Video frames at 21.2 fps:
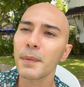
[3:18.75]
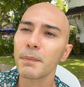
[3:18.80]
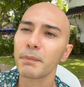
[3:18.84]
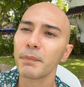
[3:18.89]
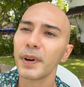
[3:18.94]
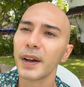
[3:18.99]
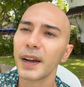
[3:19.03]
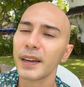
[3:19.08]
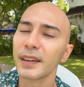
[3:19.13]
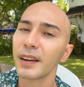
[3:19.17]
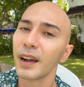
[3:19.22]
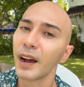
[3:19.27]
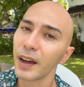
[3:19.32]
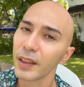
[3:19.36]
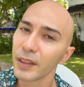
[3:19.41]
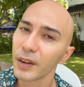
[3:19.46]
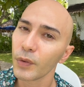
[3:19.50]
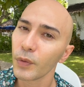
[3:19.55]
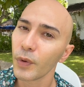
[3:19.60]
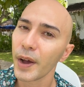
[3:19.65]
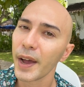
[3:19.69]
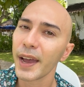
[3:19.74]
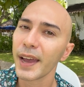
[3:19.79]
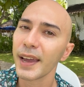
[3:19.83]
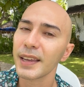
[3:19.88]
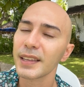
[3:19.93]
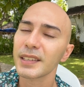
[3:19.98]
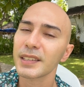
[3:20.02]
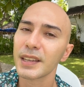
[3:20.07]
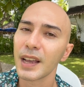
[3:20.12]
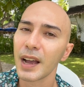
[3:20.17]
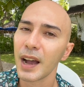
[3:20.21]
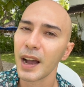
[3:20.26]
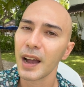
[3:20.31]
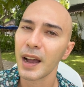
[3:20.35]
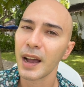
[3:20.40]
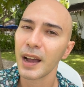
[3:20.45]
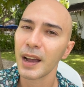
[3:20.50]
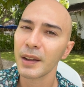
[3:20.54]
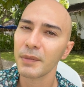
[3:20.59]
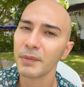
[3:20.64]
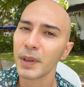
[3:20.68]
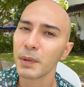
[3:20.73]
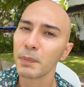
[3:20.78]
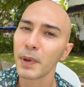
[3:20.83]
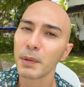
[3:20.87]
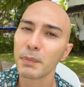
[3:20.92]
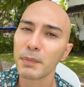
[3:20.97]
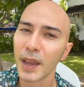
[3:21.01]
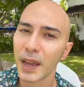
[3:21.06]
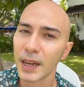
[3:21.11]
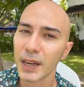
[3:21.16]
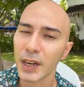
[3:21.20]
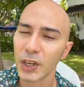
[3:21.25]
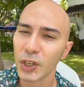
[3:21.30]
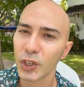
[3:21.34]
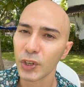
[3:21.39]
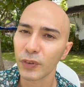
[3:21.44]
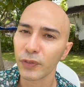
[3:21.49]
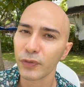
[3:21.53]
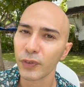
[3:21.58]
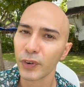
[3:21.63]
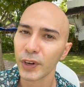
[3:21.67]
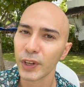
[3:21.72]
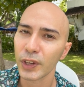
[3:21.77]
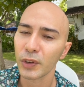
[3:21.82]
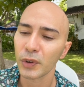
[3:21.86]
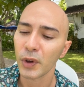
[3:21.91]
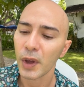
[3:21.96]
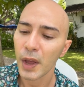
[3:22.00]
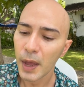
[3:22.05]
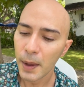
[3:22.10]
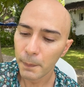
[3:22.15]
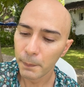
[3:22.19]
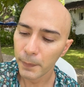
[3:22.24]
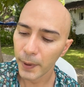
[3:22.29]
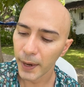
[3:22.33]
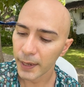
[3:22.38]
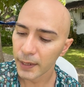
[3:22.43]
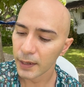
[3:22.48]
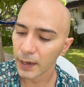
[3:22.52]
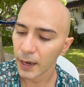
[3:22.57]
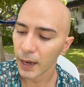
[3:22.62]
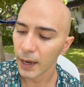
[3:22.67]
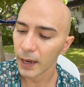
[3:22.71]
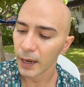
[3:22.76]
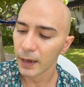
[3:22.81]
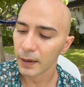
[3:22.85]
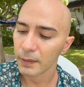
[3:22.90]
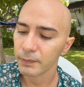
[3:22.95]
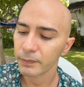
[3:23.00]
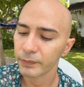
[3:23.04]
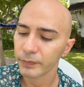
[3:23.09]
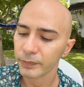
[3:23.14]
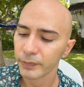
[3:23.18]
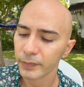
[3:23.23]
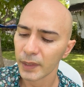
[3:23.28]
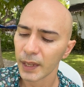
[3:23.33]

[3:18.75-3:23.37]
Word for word: but otherwise um, it might be an issue for you but um,